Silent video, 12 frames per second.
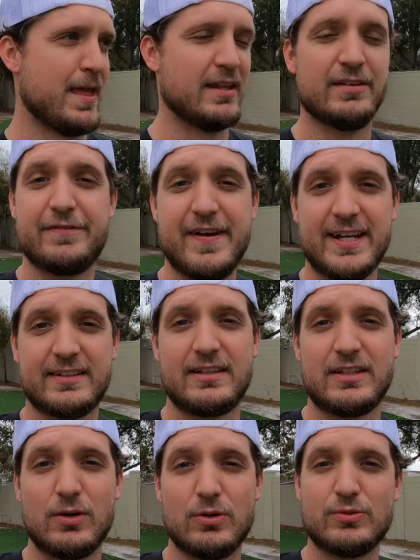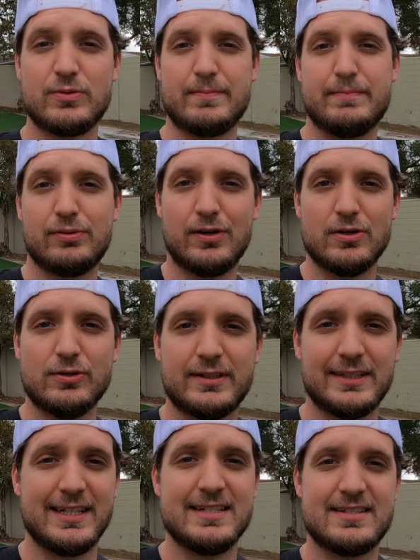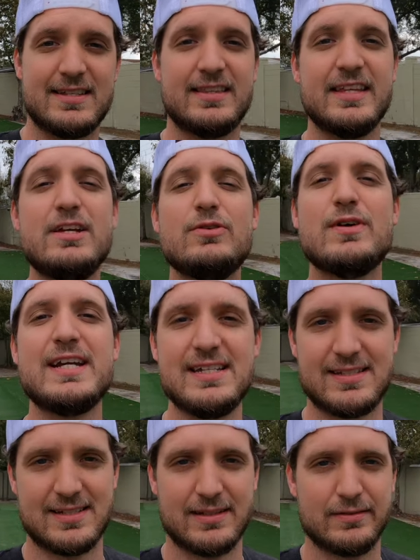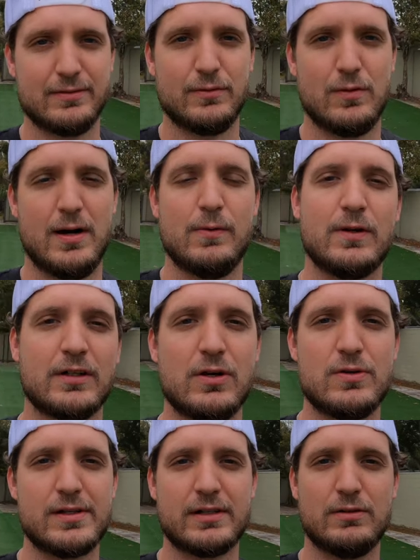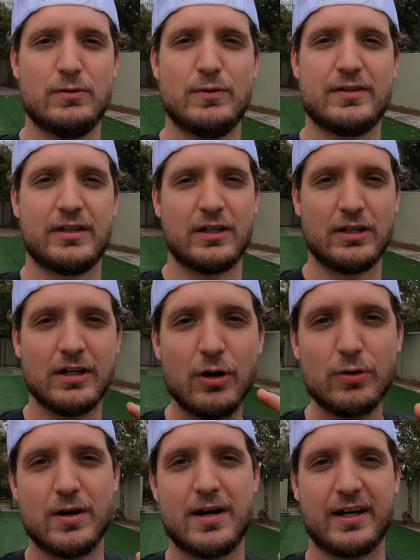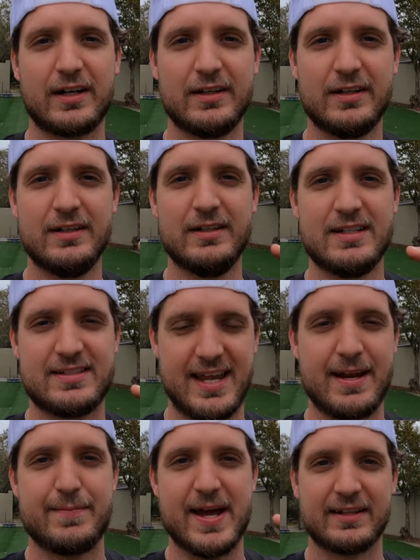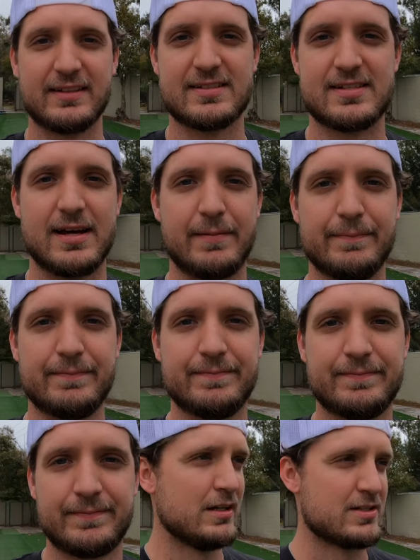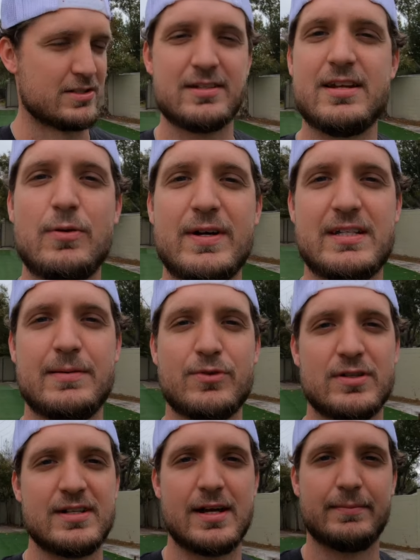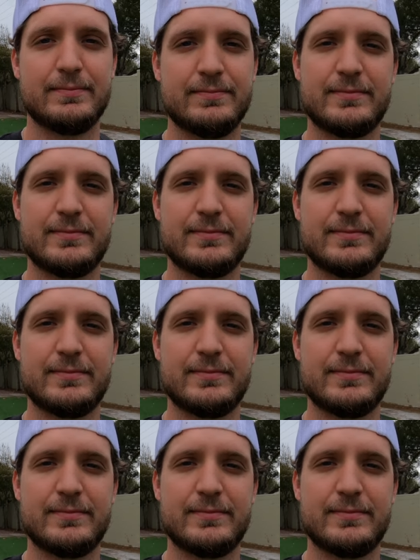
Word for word: And the fact that the old one broke is the reason why we're going with a GORUCK sandbag this time. So let's not waste any more time.